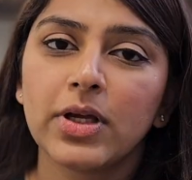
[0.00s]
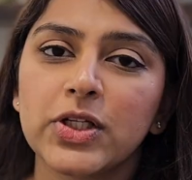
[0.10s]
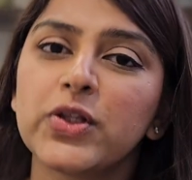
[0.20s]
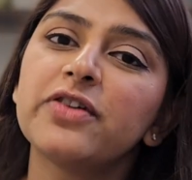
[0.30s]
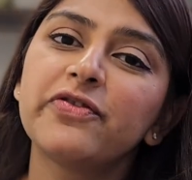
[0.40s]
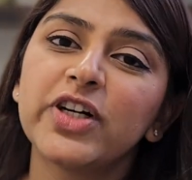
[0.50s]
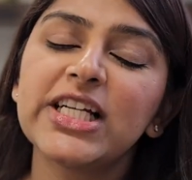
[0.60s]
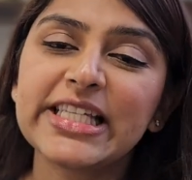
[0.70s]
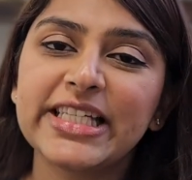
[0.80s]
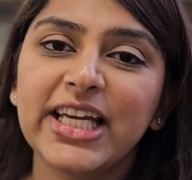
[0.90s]
So the
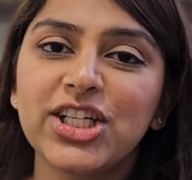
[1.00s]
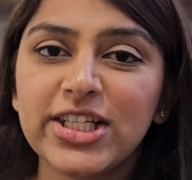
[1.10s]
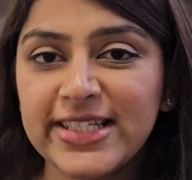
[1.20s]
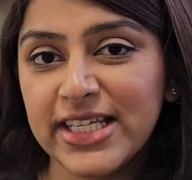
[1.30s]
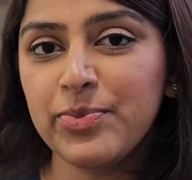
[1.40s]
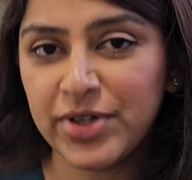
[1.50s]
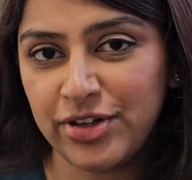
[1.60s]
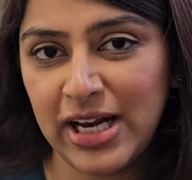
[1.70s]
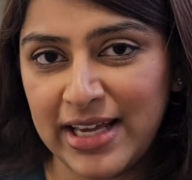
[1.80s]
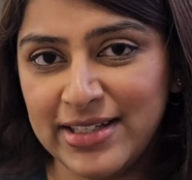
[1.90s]
first stage is
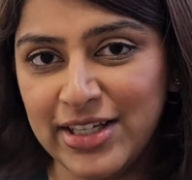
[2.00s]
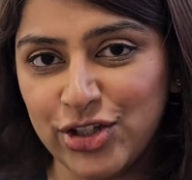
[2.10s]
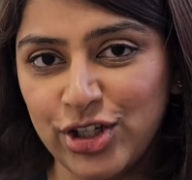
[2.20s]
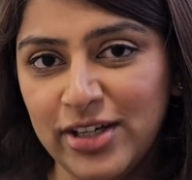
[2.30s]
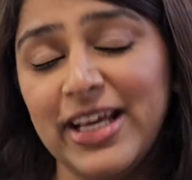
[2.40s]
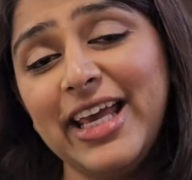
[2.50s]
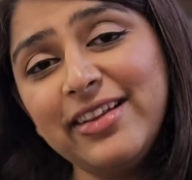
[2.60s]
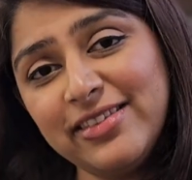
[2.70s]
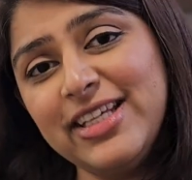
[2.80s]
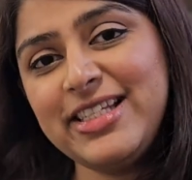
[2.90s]
demineralization.
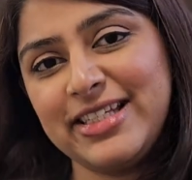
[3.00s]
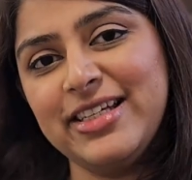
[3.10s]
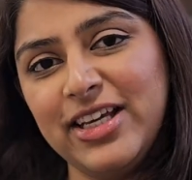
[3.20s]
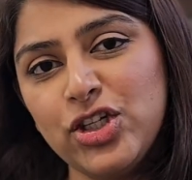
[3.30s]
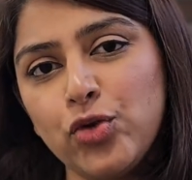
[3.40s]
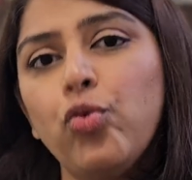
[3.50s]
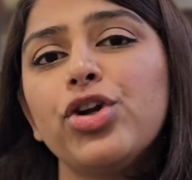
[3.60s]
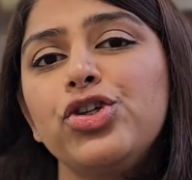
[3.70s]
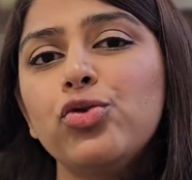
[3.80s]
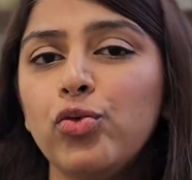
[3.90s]
In this stage,
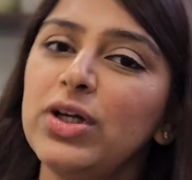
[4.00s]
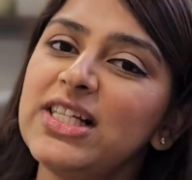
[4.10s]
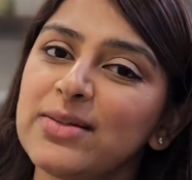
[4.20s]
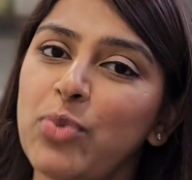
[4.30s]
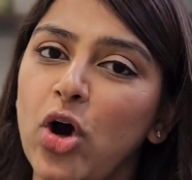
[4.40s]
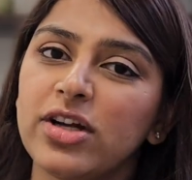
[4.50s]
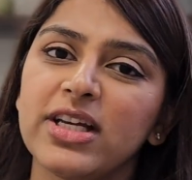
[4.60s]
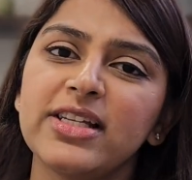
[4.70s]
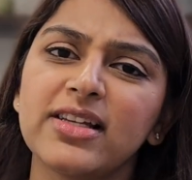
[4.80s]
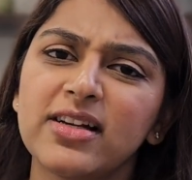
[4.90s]
what you will spot
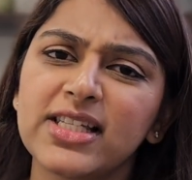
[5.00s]
is a